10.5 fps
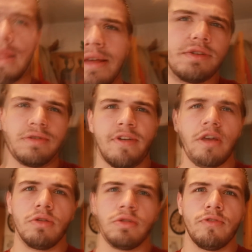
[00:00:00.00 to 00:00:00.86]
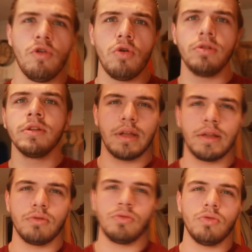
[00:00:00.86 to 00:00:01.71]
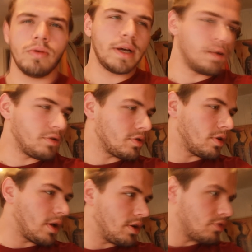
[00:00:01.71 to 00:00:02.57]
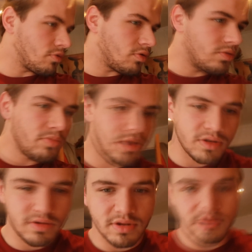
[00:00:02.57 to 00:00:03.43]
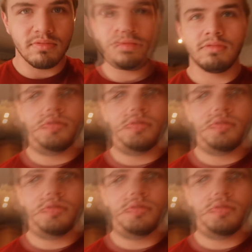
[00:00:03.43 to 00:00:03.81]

There's the phone. I don't know why there's still a house phone, because like,